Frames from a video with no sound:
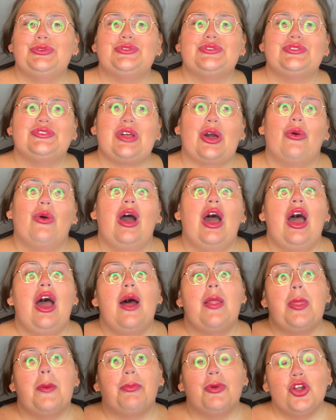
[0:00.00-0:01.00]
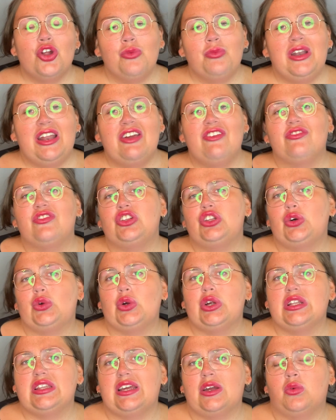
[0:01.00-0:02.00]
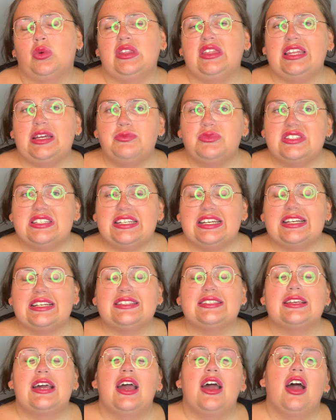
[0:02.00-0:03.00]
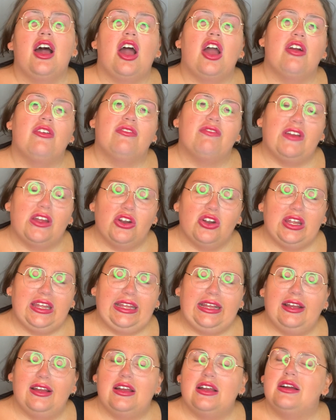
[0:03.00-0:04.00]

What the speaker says: So the permanent velour liquid lipsticks are very